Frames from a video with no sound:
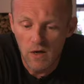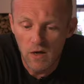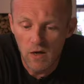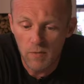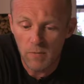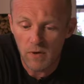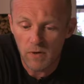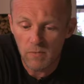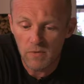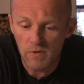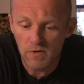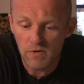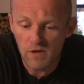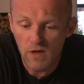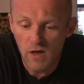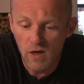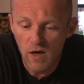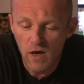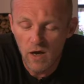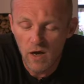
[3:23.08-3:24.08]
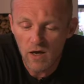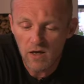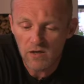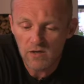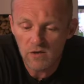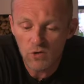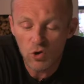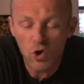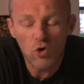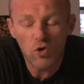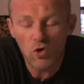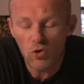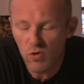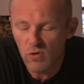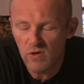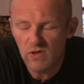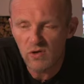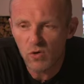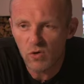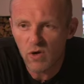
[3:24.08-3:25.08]
And I said,
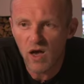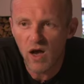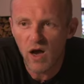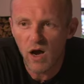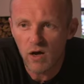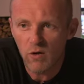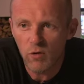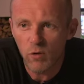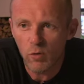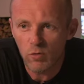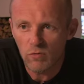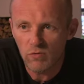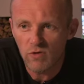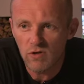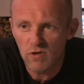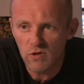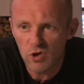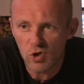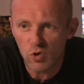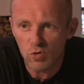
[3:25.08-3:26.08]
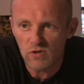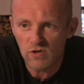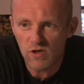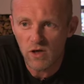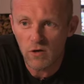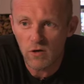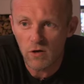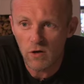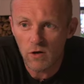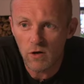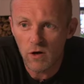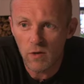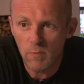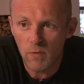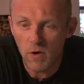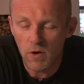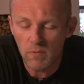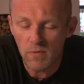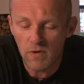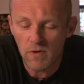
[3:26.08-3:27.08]
no, it's okay, I already chose another
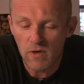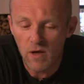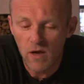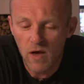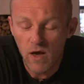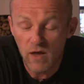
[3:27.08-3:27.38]
apartment.